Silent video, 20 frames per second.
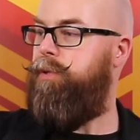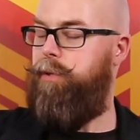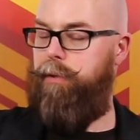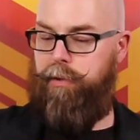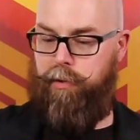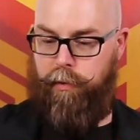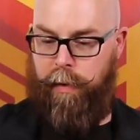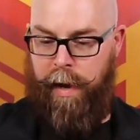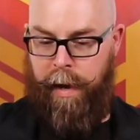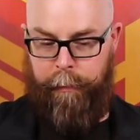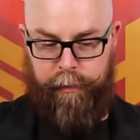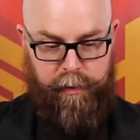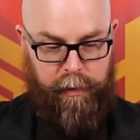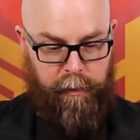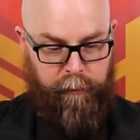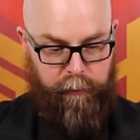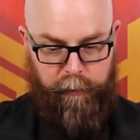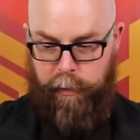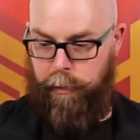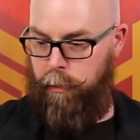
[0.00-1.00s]
straps
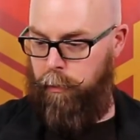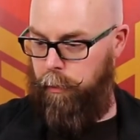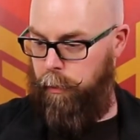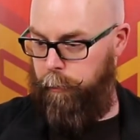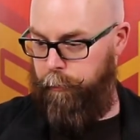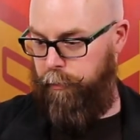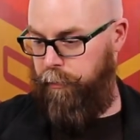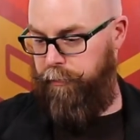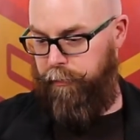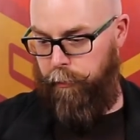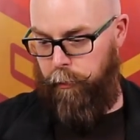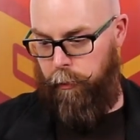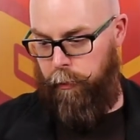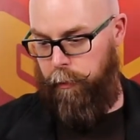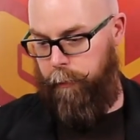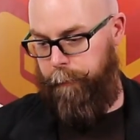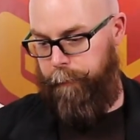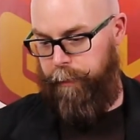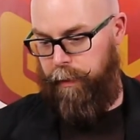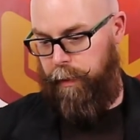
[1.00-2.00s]
if you
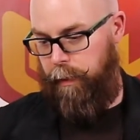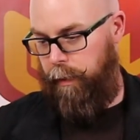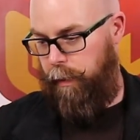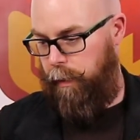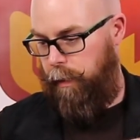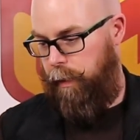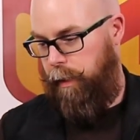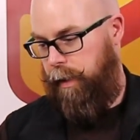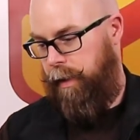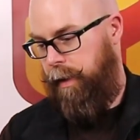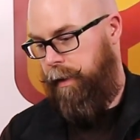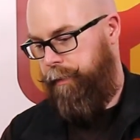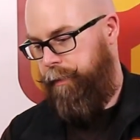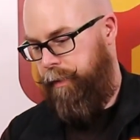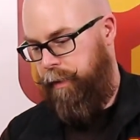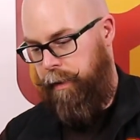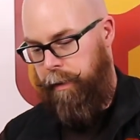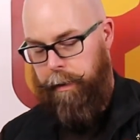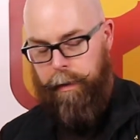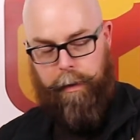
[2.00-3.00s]
prefer. And
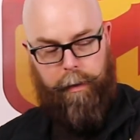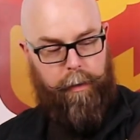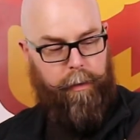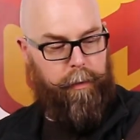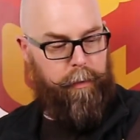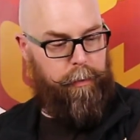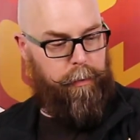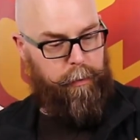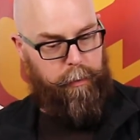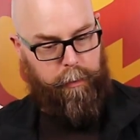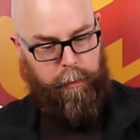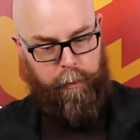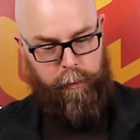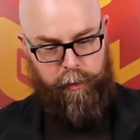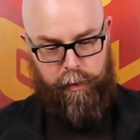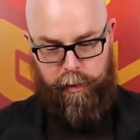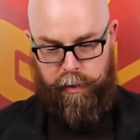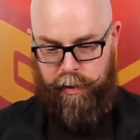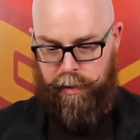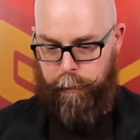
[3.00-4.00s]
then you
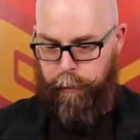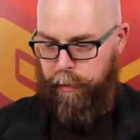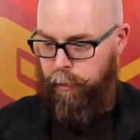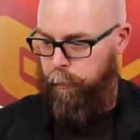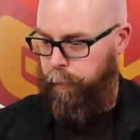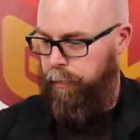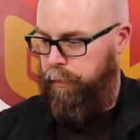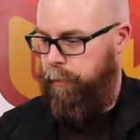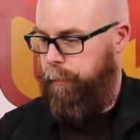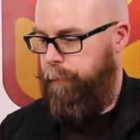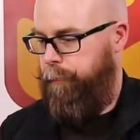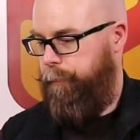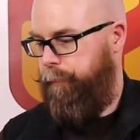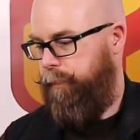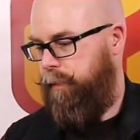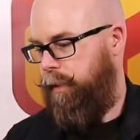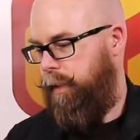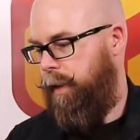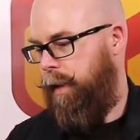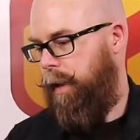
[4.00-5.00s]
just zip it open,
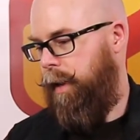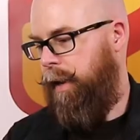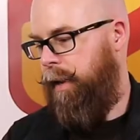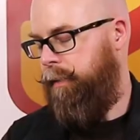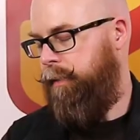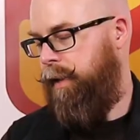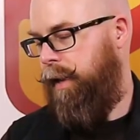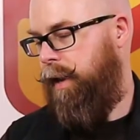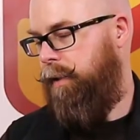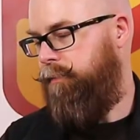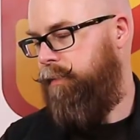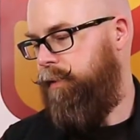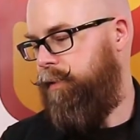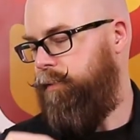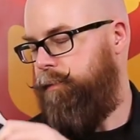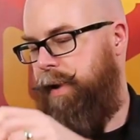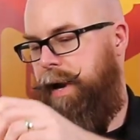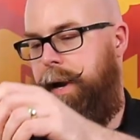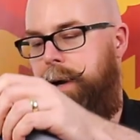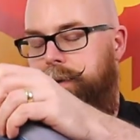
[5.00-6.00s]
and they have
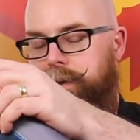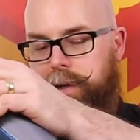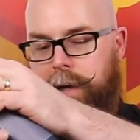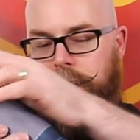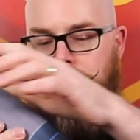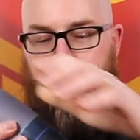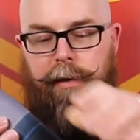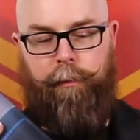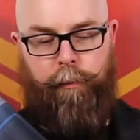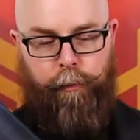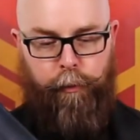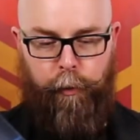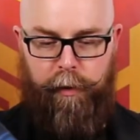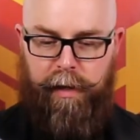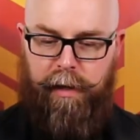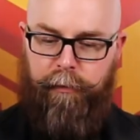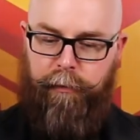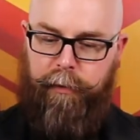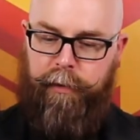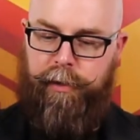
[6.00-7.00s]
this mat. And I
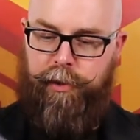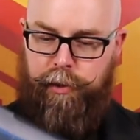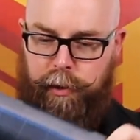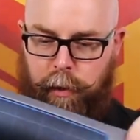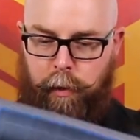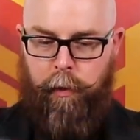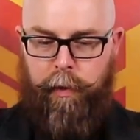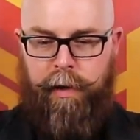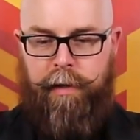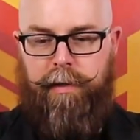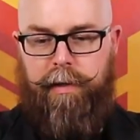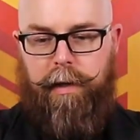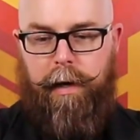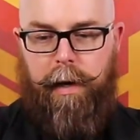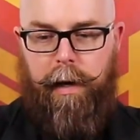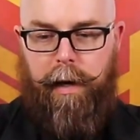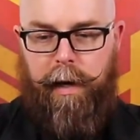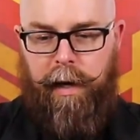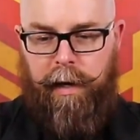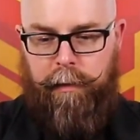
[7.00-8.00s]
briefly showed it
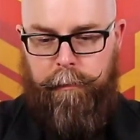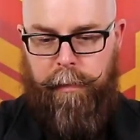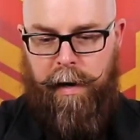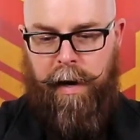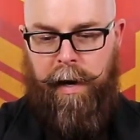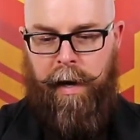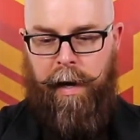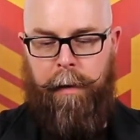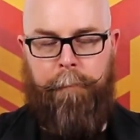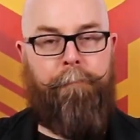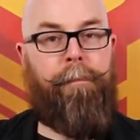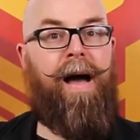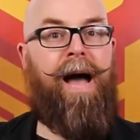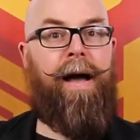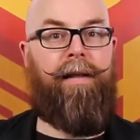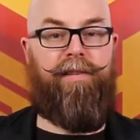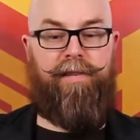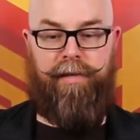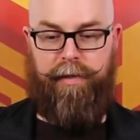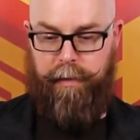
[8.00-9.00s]
in my
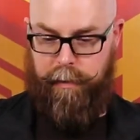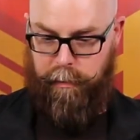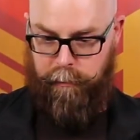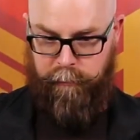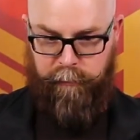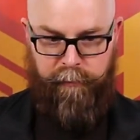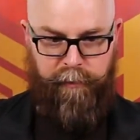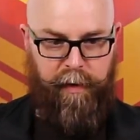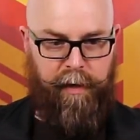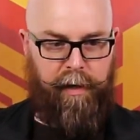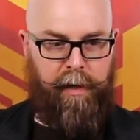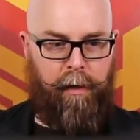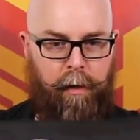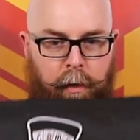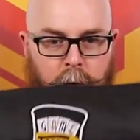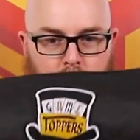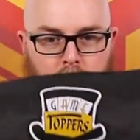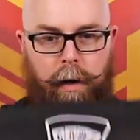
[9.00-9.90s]
mat video,